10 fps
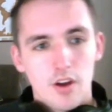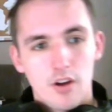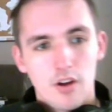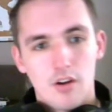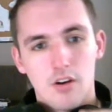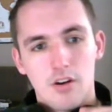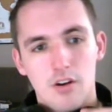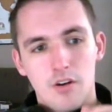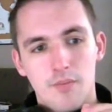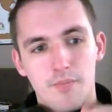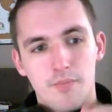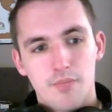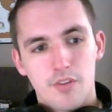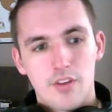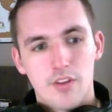
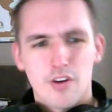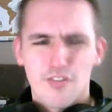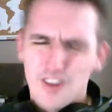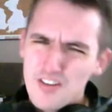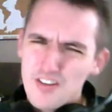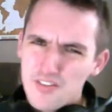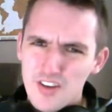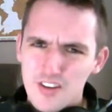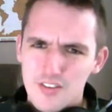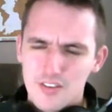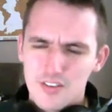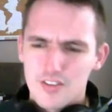There are fire effects.